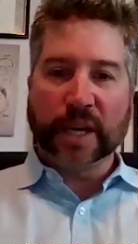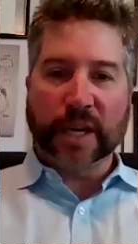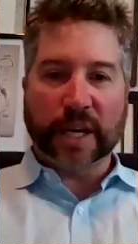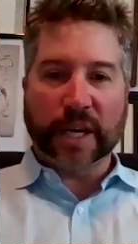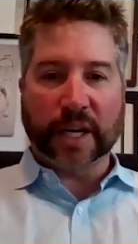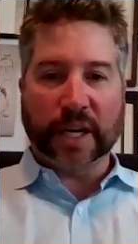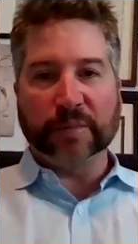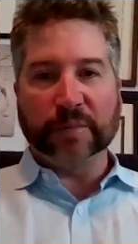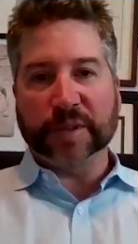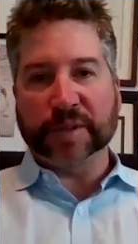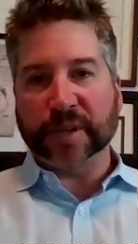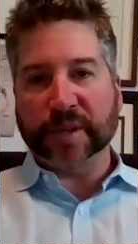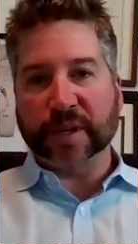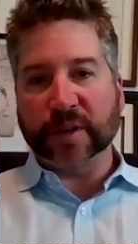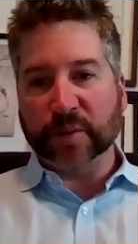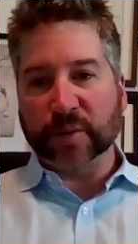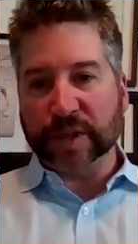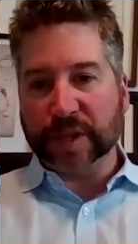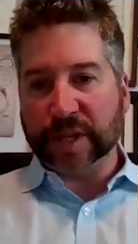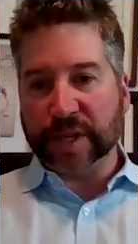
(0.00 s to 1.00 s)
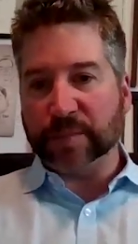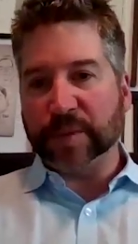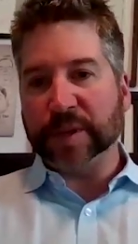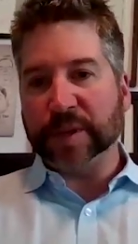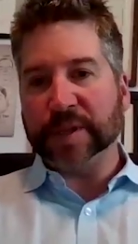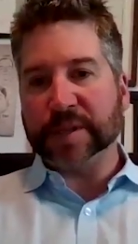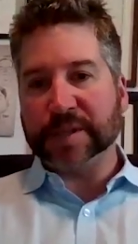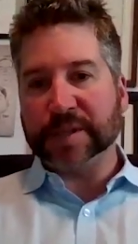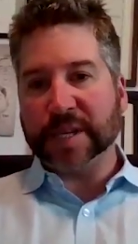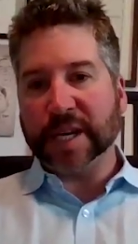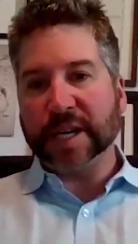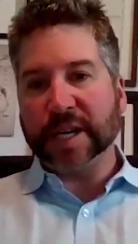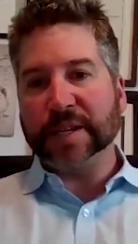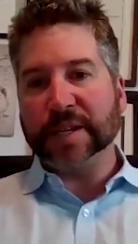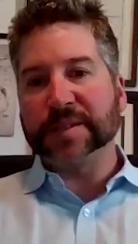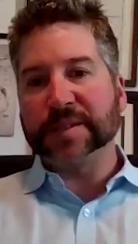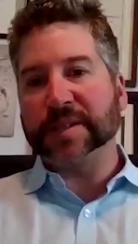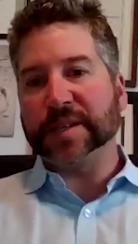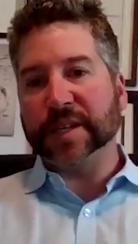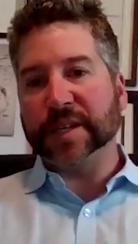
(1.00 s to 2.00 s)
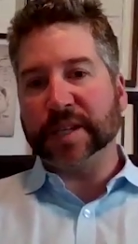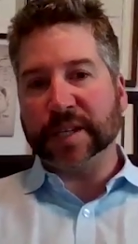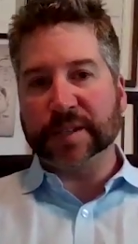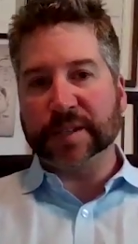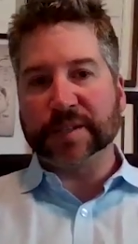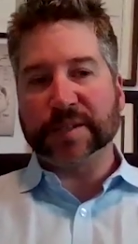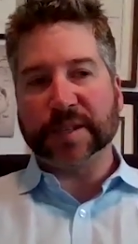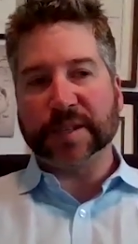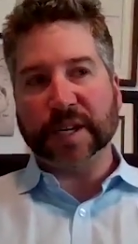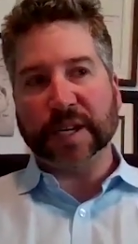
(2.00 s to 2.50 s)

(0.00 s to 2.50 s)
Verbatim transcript: um, it started with HIPAA in the States and it's